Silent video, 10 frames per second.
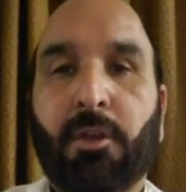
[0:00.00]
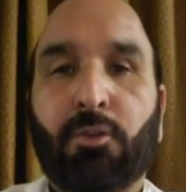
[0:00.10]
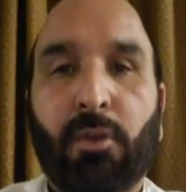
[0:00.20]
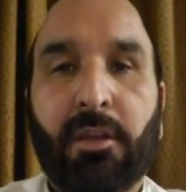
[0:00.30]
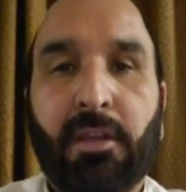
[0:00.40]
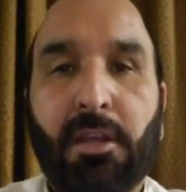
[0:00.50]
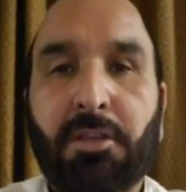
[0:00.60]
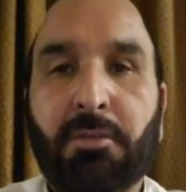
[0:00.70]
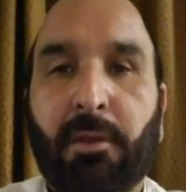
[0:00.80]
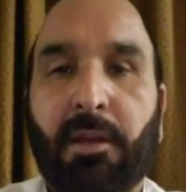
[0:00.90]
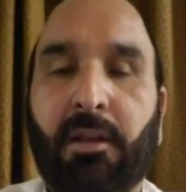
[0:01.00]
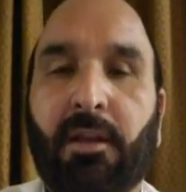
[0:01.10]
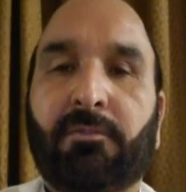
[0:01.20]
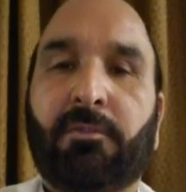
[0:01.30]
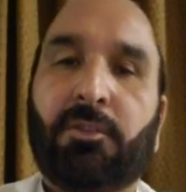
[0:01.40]
So in each
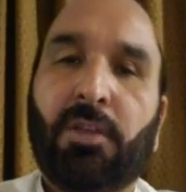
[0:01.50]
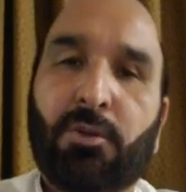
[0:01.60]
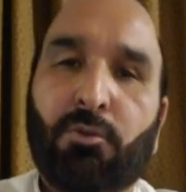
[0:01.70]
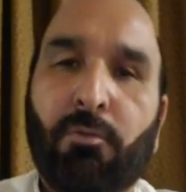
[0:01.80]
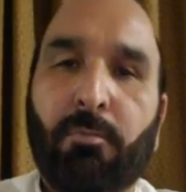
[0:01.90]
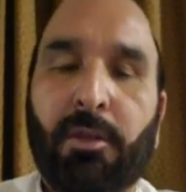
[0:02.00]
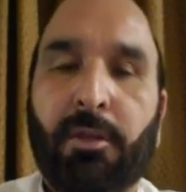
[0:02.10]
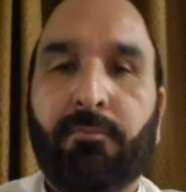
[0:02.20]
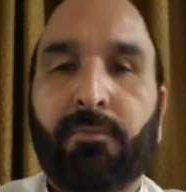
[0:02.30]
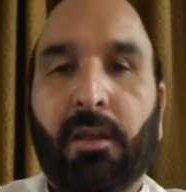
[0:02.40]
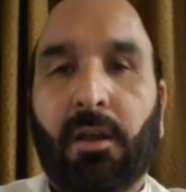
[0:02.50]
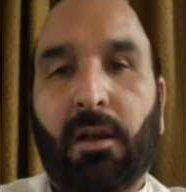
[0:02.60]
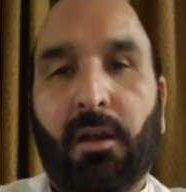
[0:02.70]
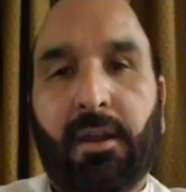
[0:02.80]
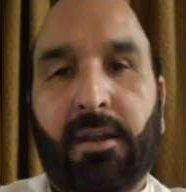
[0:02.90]
paragraph, there should be
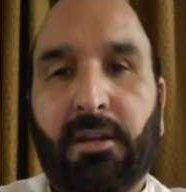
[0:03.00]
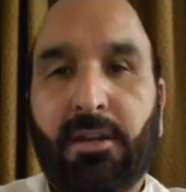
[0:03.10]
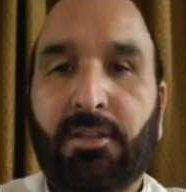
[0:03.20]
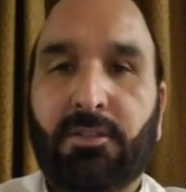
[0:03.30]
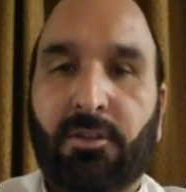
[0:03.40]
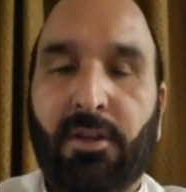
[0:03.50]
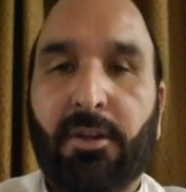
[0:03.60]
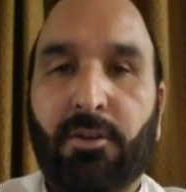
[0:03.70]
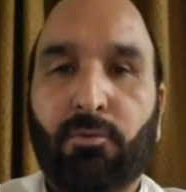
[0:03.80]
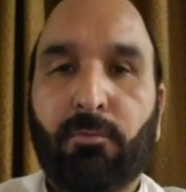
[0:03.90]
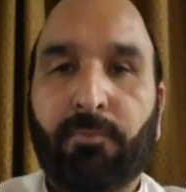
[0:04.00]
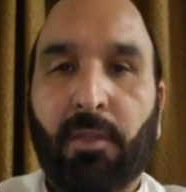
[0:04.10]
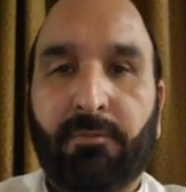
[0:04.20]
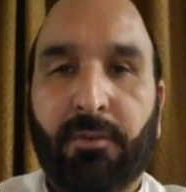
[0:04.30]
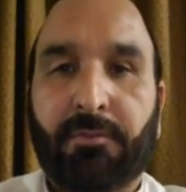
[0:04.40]
at least 10 to
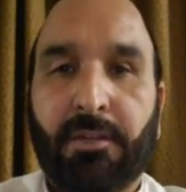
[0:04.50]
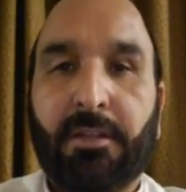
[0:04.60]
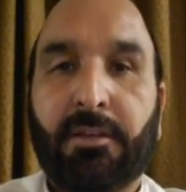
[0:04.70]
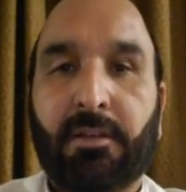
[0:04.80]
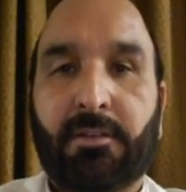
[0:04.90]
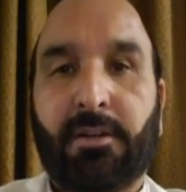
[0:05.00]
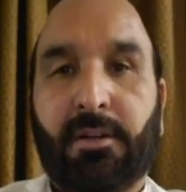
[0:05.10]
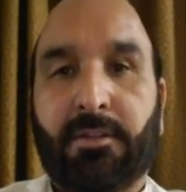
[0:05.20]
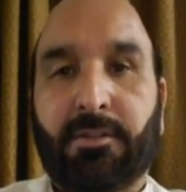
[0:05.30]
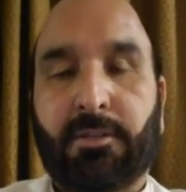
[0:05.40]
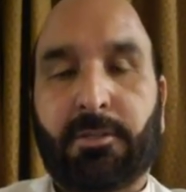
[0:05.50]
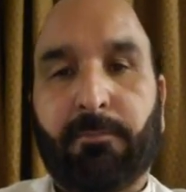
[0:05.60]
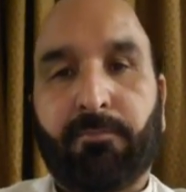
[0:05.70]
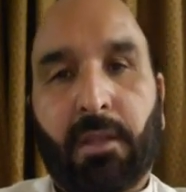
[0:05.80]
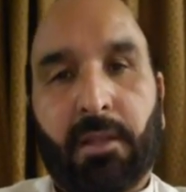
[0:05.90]
15 sentences.
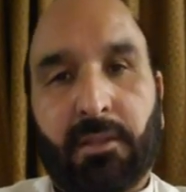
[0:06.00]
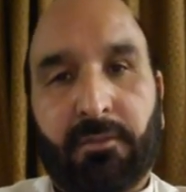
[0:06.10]
The